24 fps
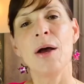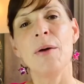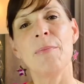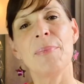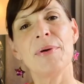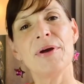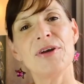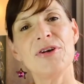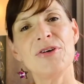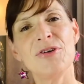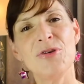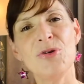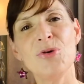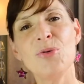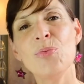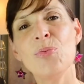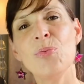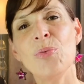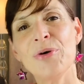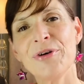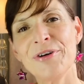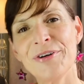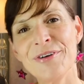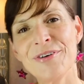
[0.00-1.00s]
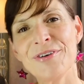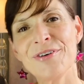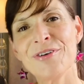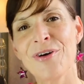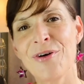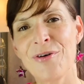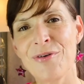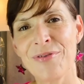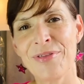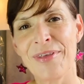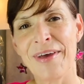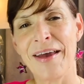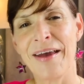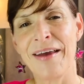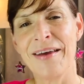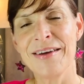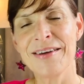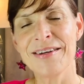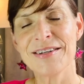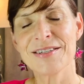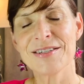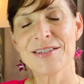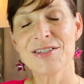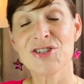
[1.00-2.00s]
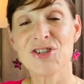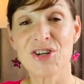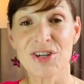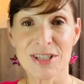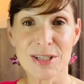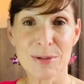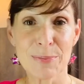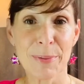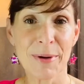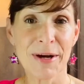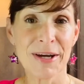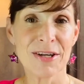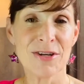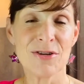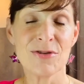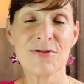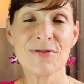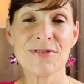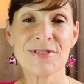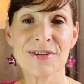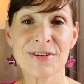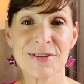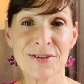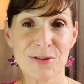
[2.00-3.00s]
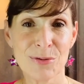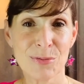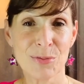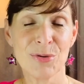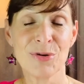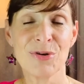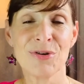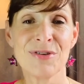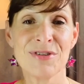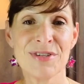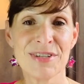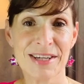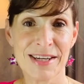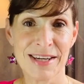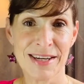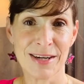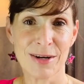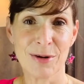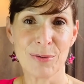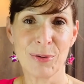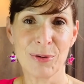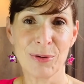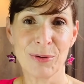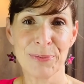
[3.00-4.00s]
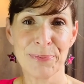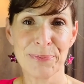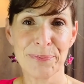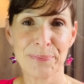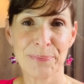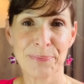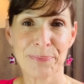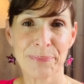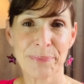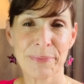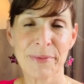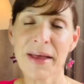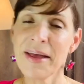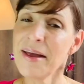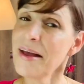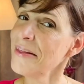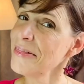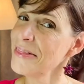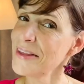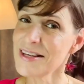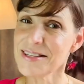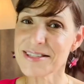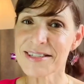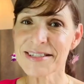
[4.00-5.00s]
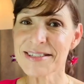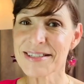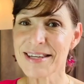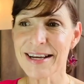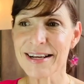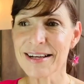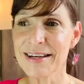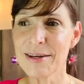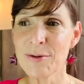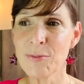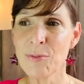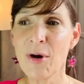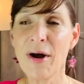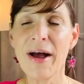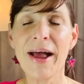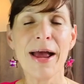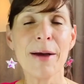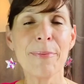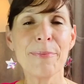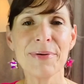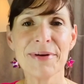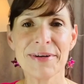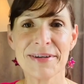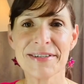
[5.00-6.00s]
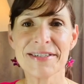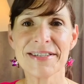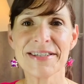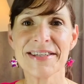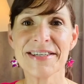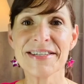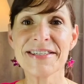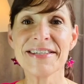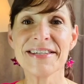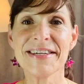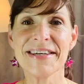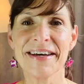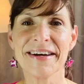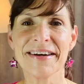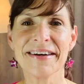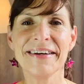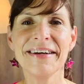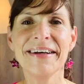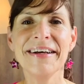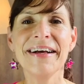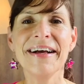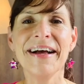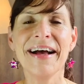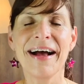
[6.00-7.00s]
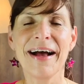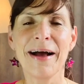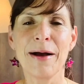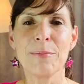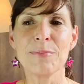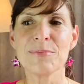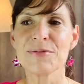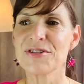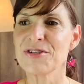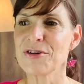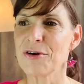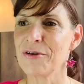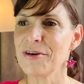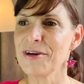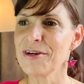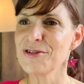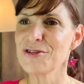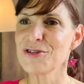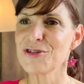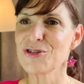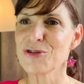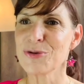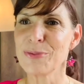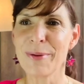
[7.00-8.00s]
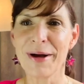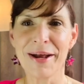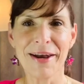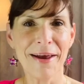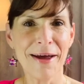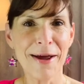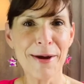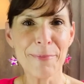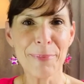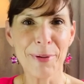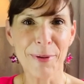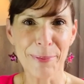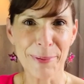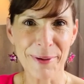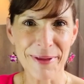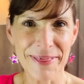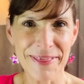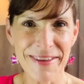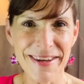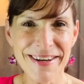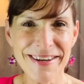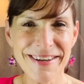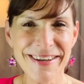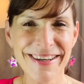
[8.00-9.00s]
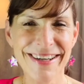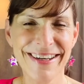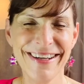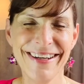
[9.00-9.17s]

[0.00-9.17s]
but you wouldn't know that just by using the word equal. And that's exactly what happened this year. Sorry, just saw my light pop in then.